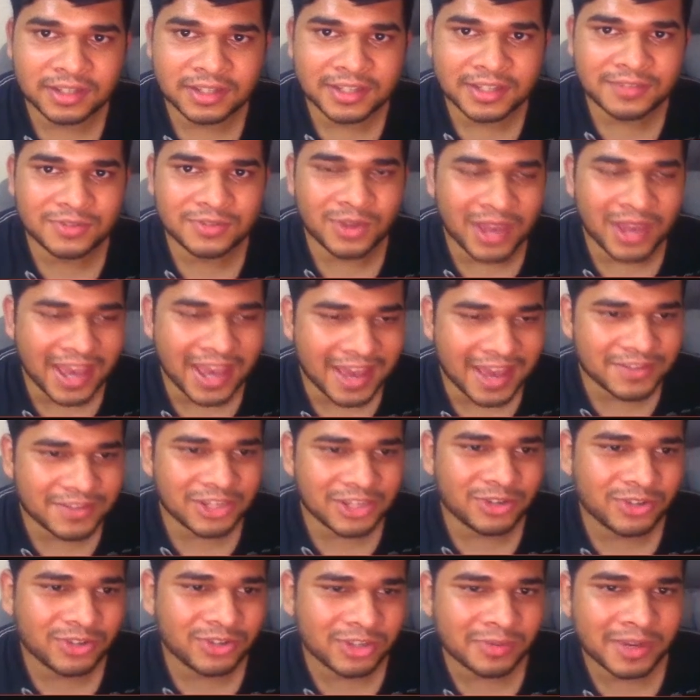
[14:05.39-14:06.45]
If you have a
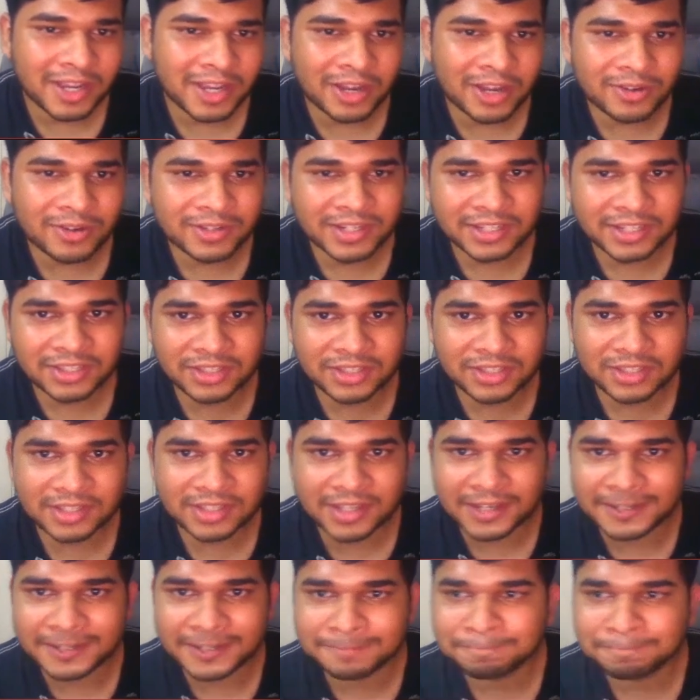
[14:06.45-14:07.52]
YouTube account,
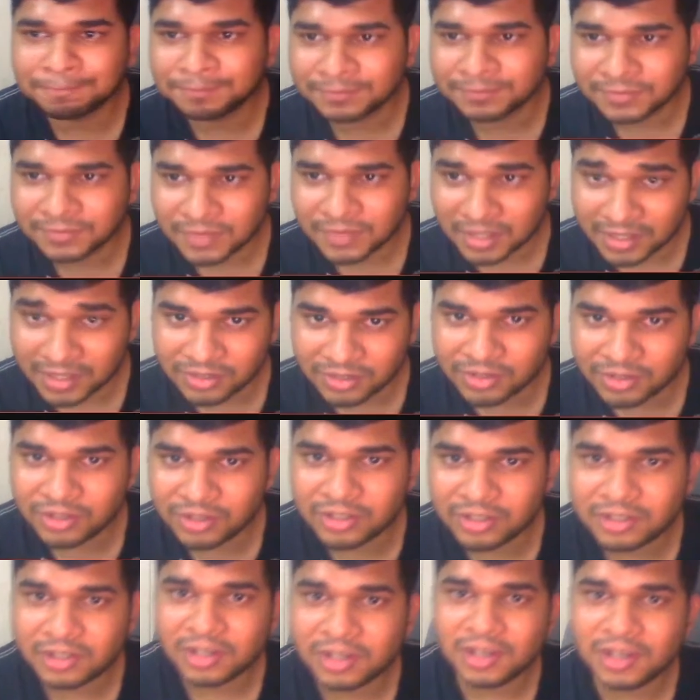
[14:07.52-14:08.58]
it's
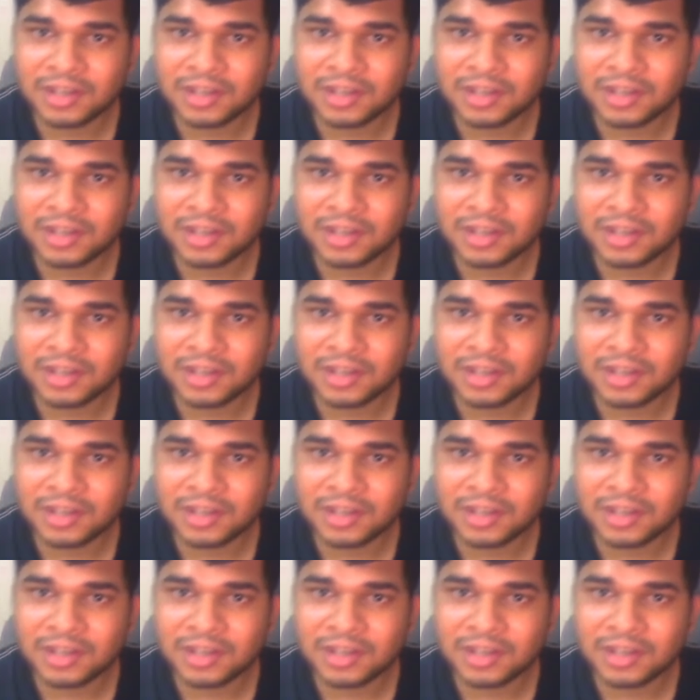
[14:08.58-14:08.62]
good,